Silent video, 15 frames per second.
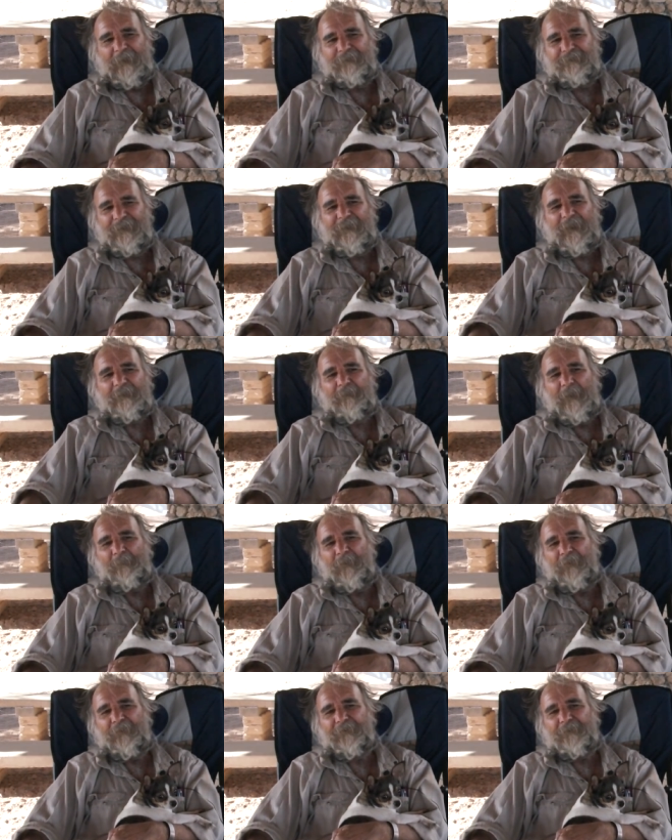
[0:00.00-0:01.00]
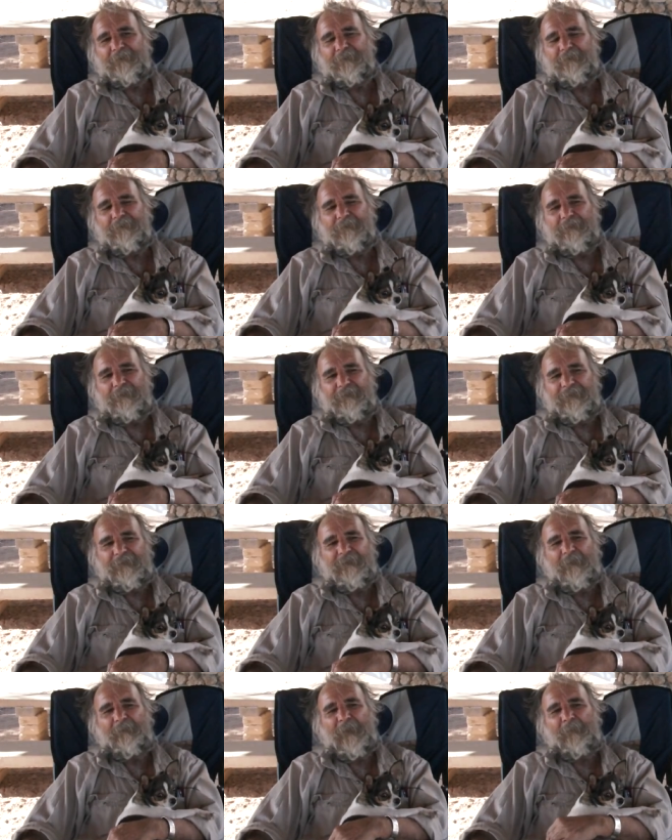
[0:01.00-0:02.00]
yeah, like my board
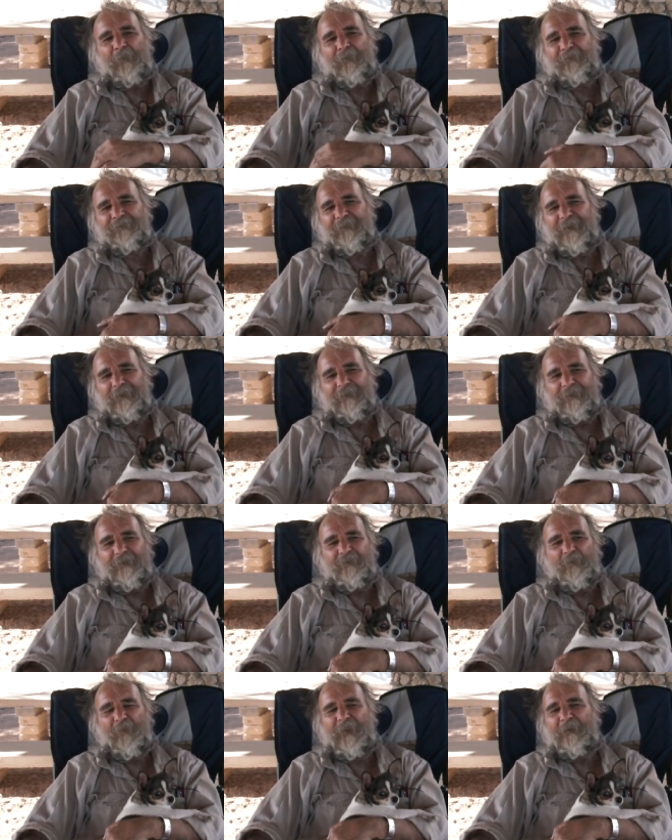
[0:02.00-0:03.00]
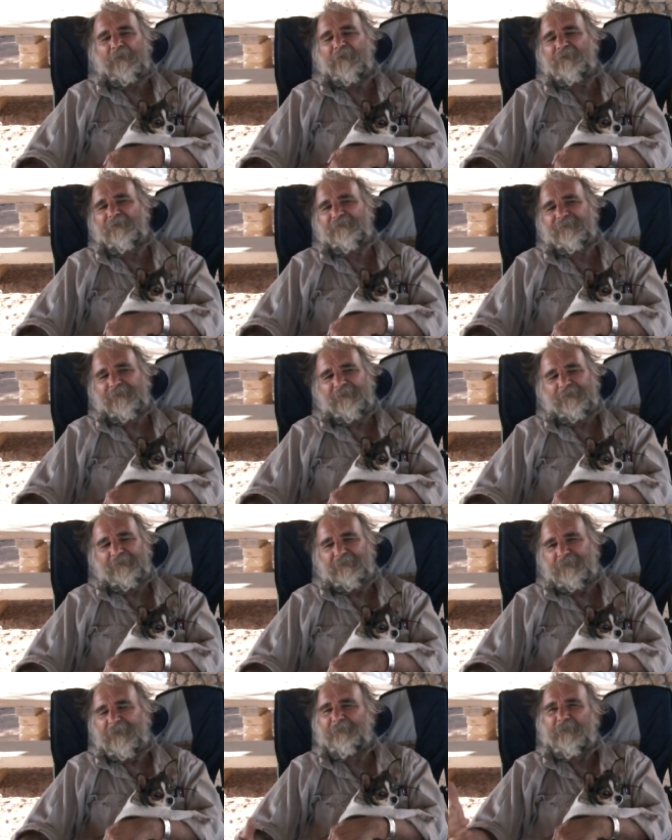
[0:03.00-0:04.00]
Yedla Babur said, you want loyalty?
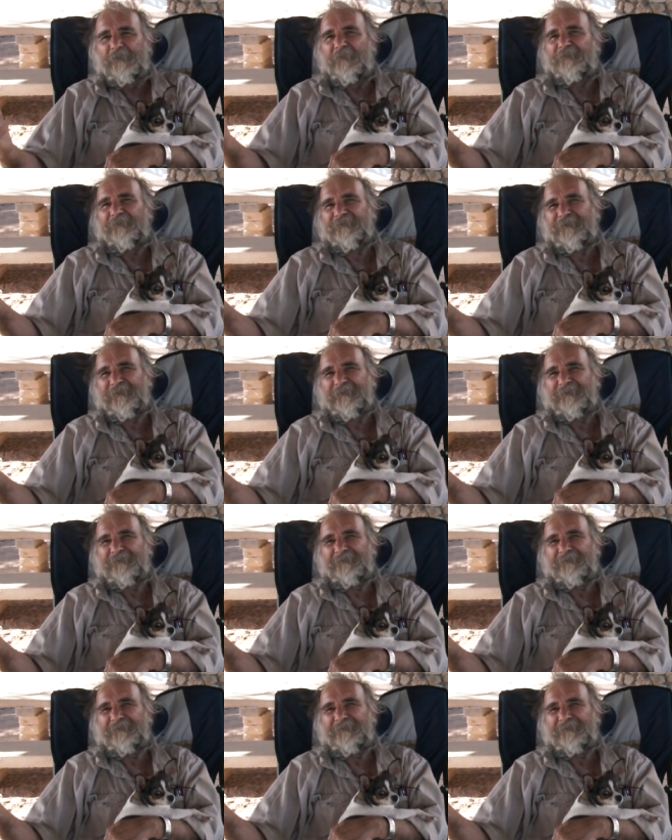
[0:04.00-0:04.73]
Give loyalty.